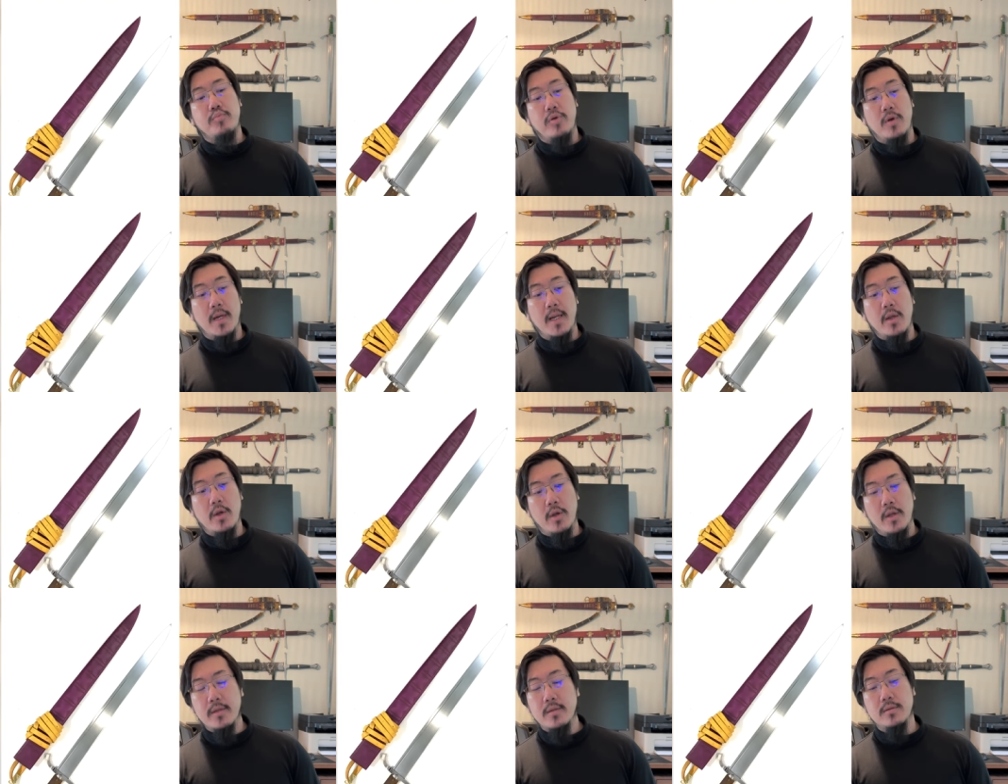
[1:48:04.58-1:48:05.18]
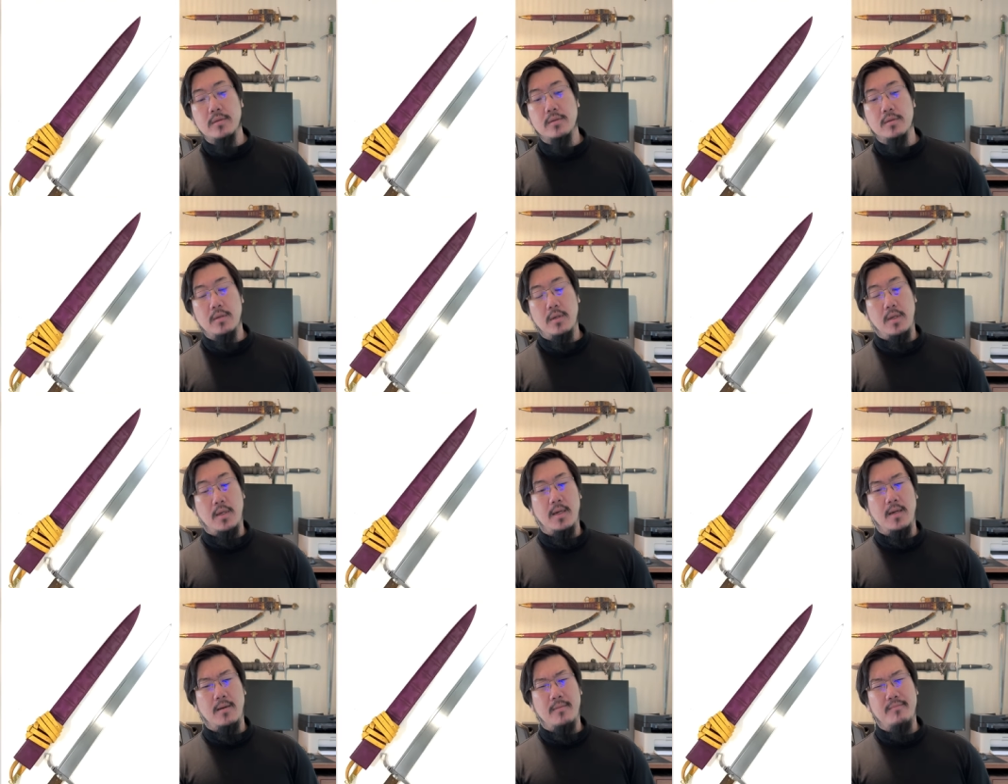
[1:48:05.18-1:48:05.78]
pretty good,
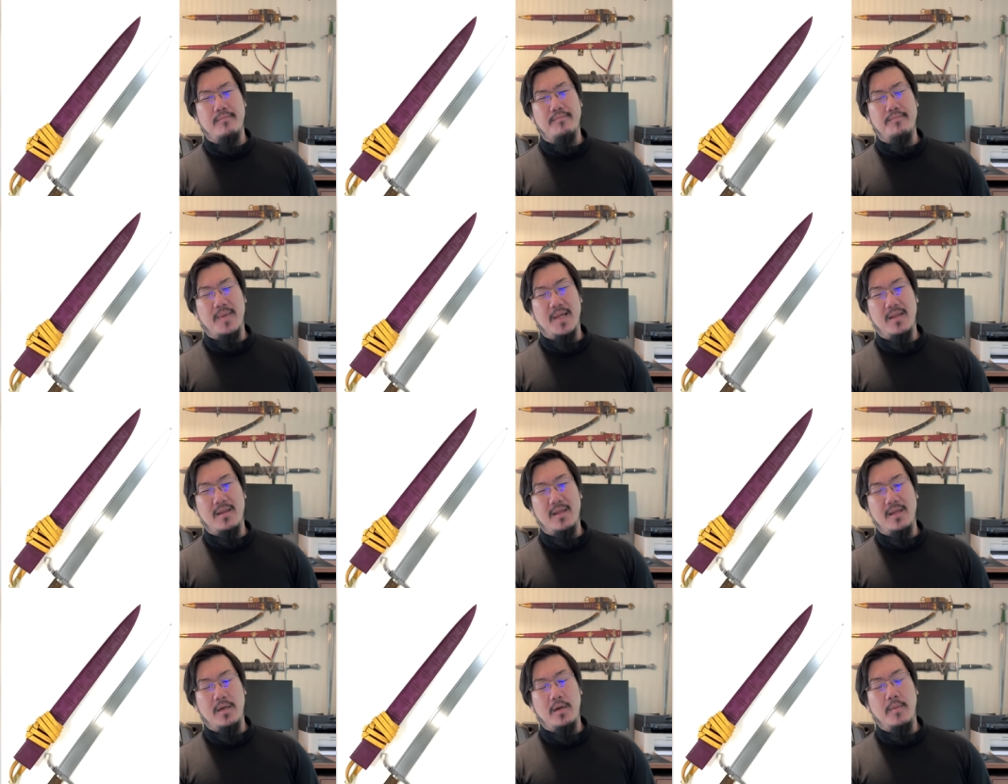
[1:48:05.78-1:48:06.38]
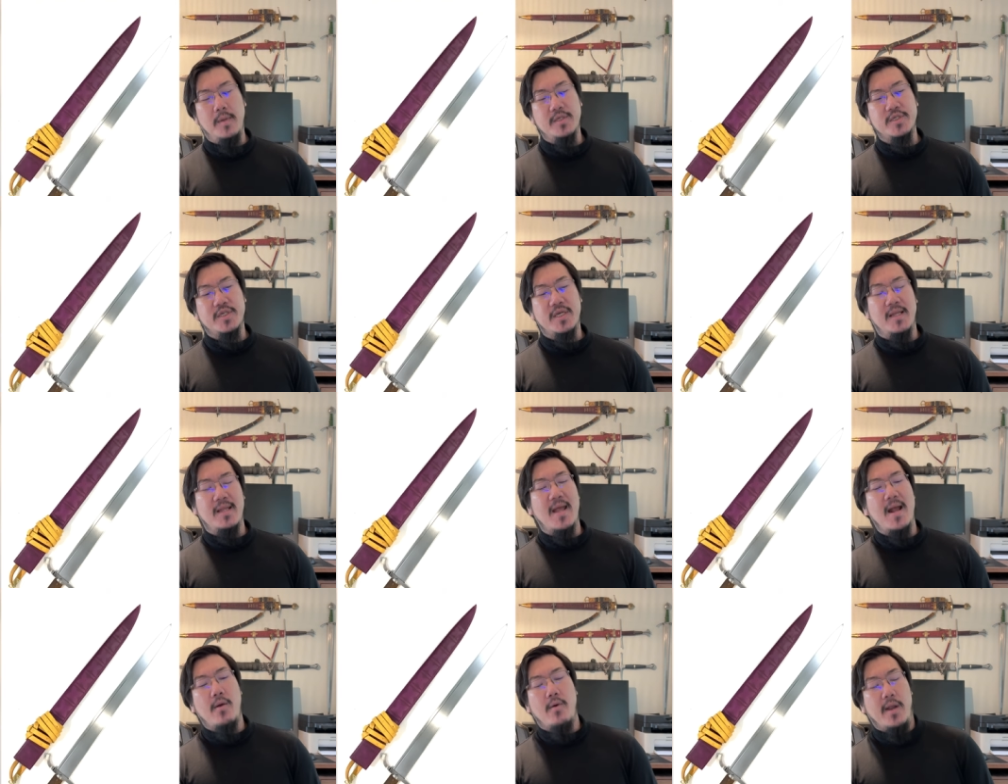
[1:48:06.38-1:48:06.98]
um, but a little bit
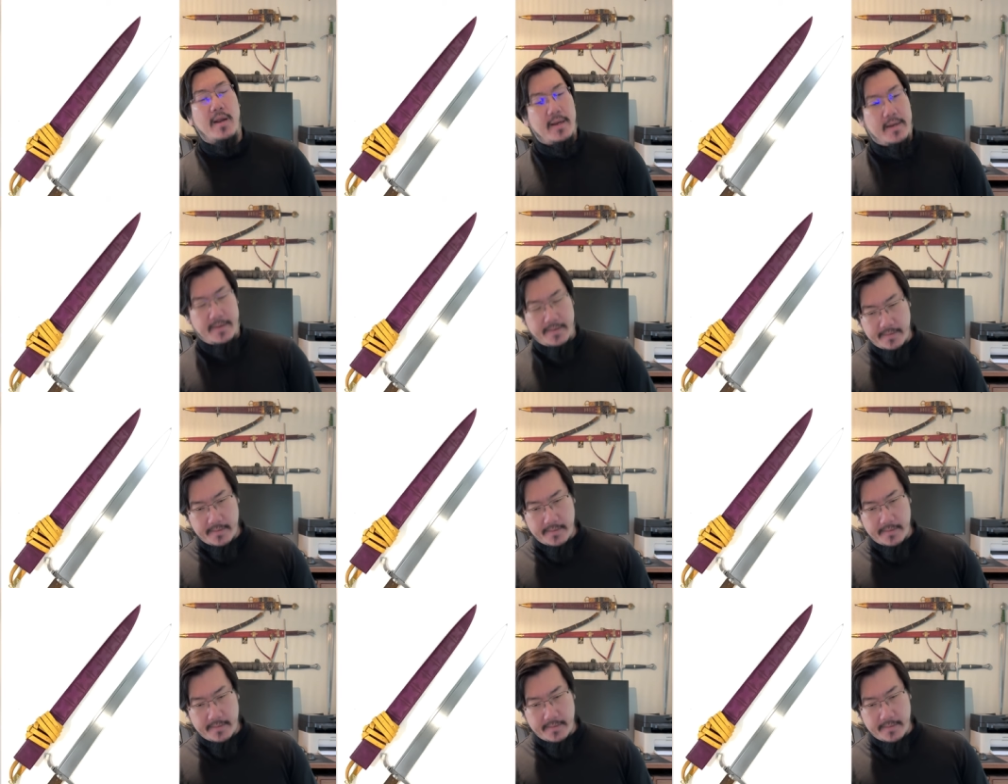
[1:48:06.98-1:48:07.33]
generic.